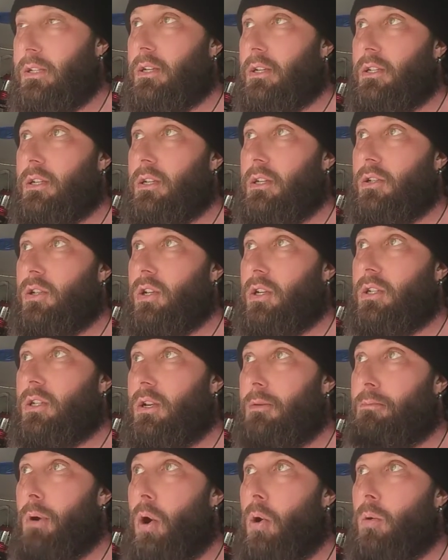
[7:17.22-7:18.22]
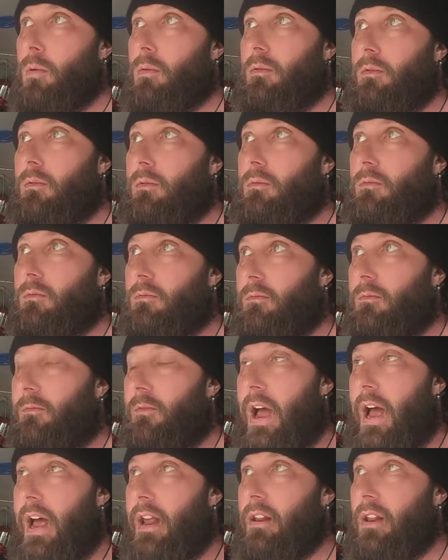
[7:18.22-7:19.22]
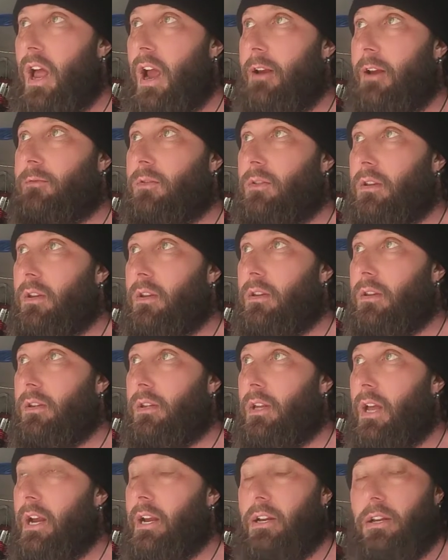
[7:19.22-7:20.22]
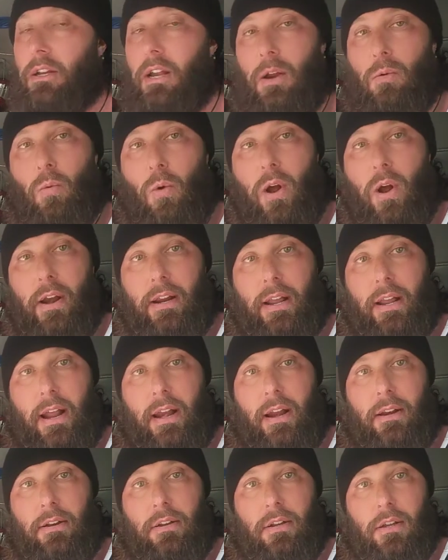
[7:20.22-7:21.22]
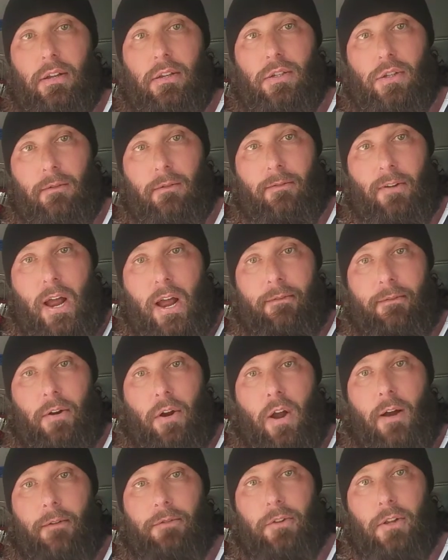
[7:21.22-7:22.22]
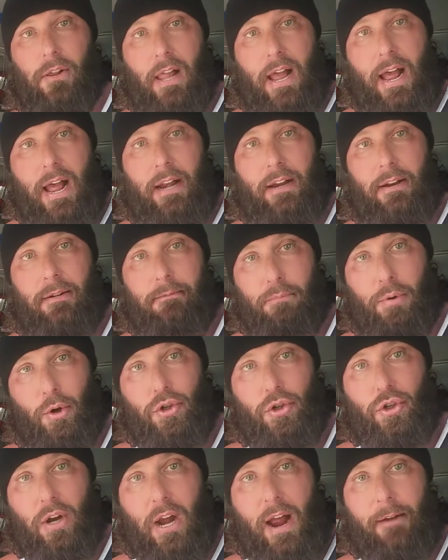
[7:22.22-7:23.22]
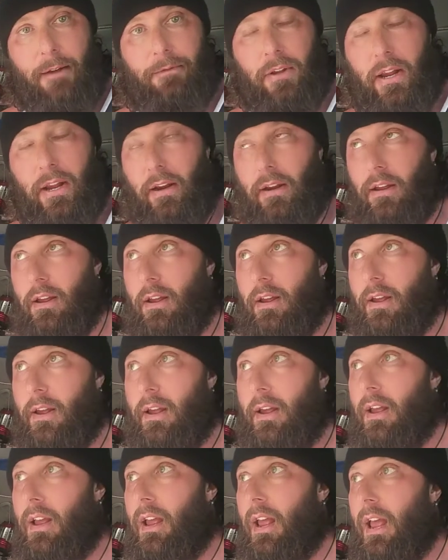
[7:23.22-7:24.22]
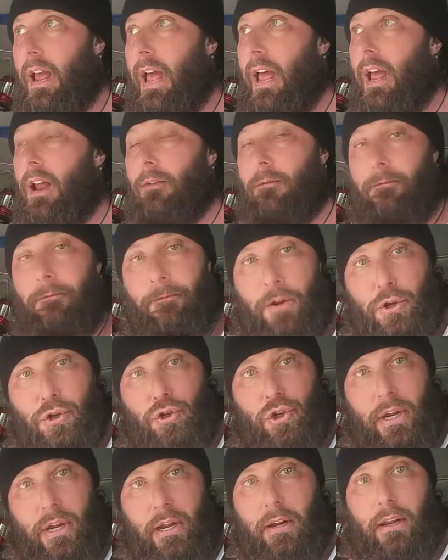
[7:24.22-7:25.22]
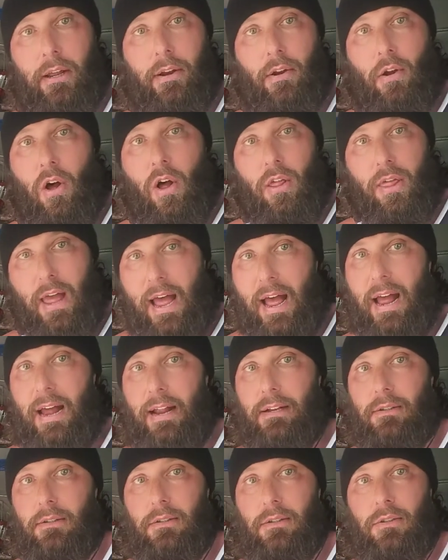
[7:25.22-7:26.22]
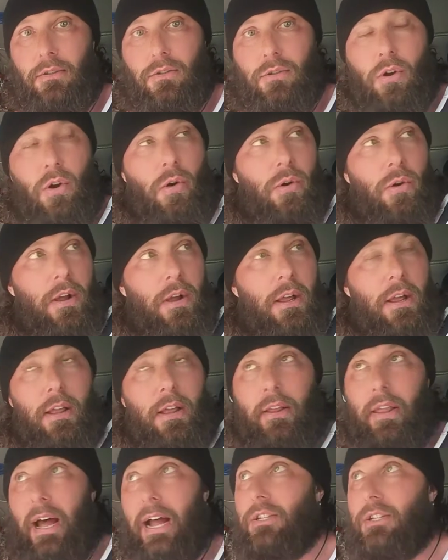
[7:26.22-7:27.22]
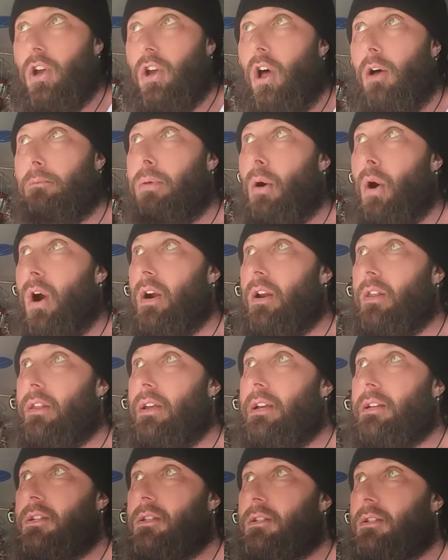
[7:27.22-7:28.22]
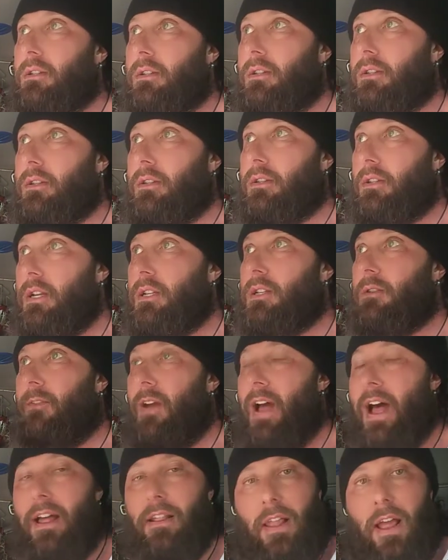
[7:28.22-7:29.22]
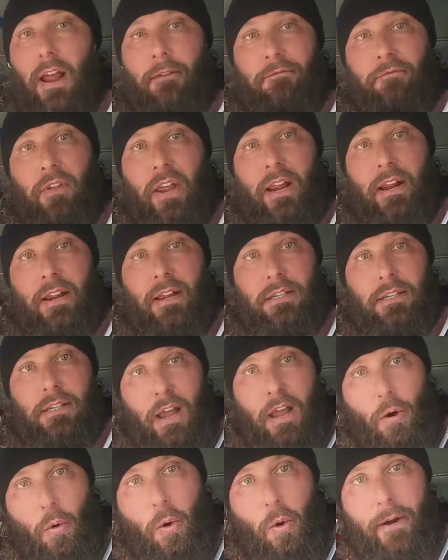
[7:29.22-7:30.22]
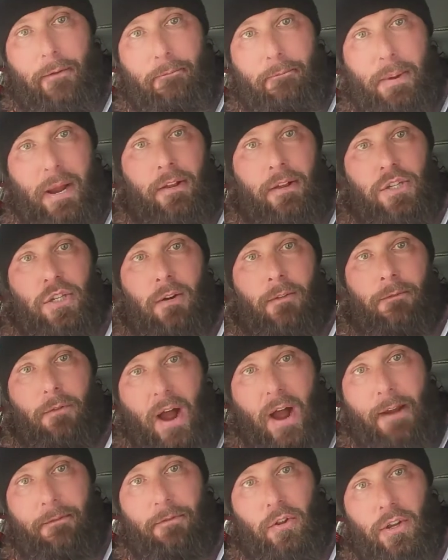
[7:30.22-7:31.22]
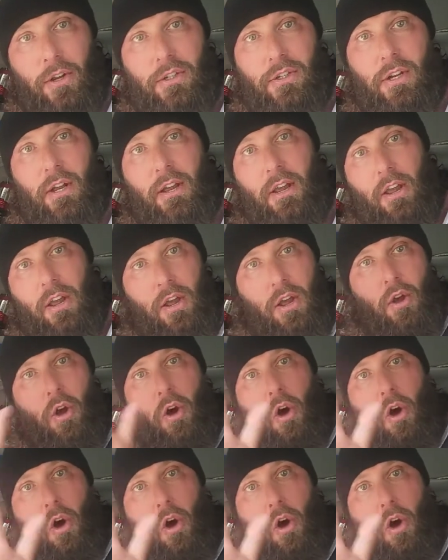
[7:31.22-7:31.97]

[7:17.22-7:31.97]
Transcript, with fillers: this isn't just about van life, I, I want to get into surviving off the land and bushcrafting and fishing and all that. So that's all part of this this van life thing is I want to be a survivalist